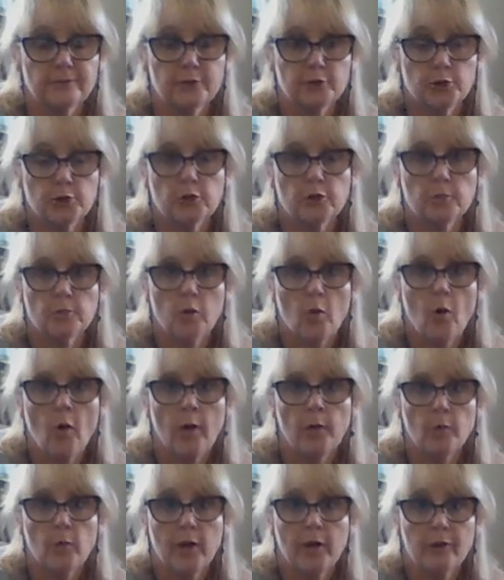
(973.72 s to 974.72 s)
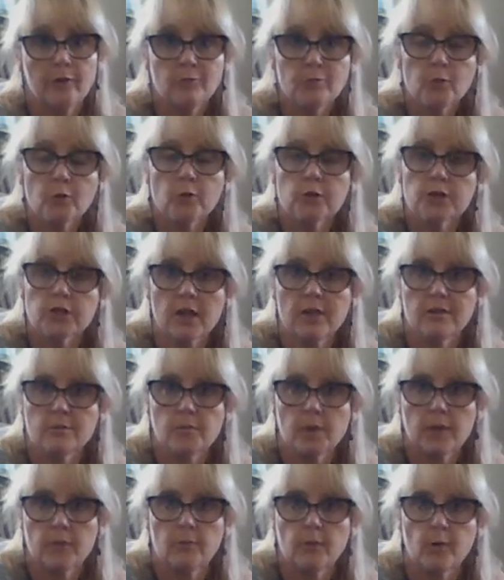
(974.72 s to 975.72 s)
to the point where you pushed other
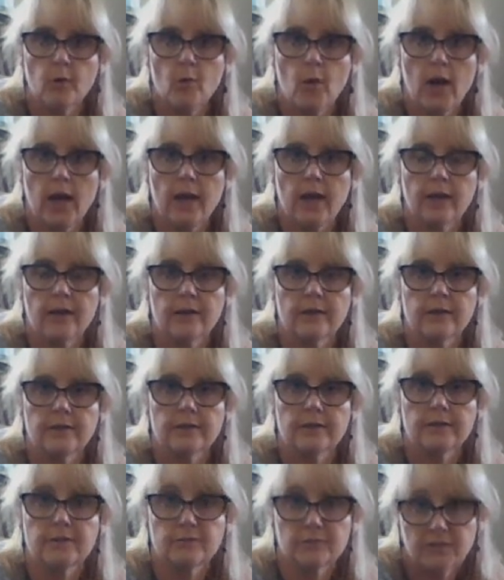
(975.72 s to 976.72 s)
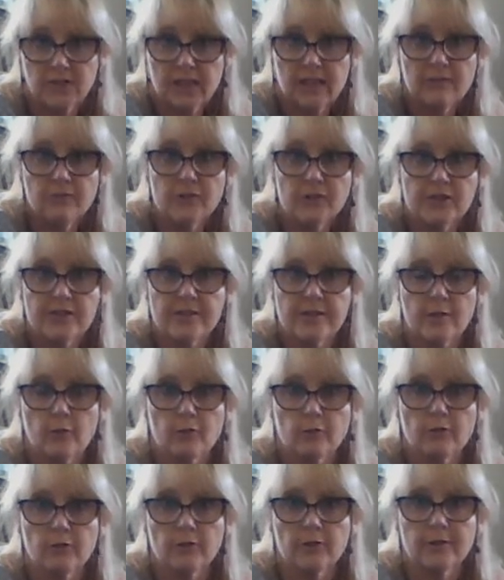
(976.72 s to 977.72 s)
people away? Forgive yourself.
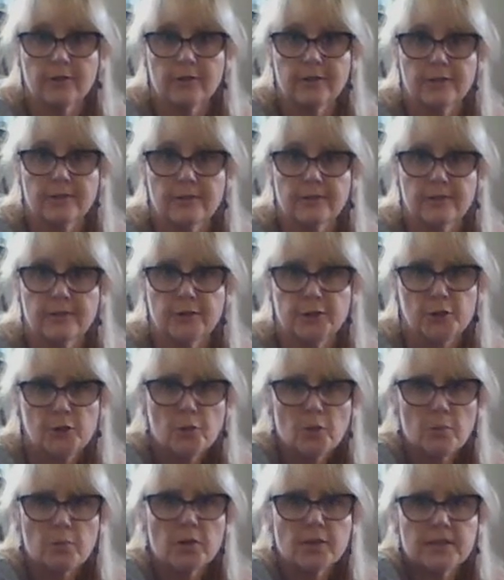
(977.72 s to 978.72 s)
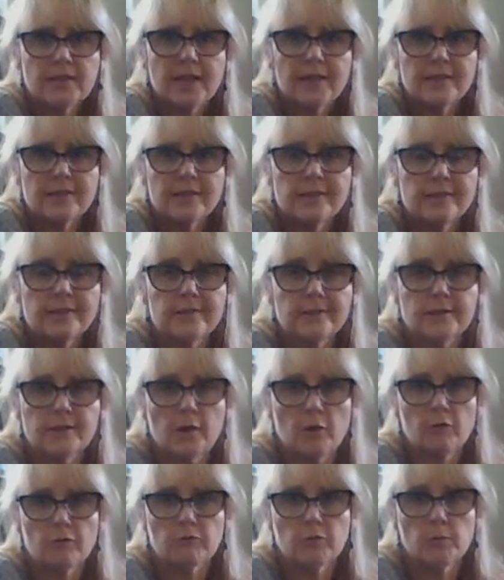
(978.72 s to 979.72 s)
You were protecting
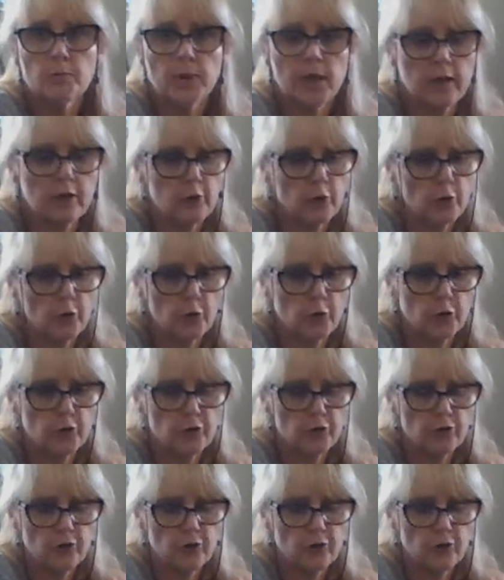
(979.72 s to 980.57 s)
yourself from being hurt.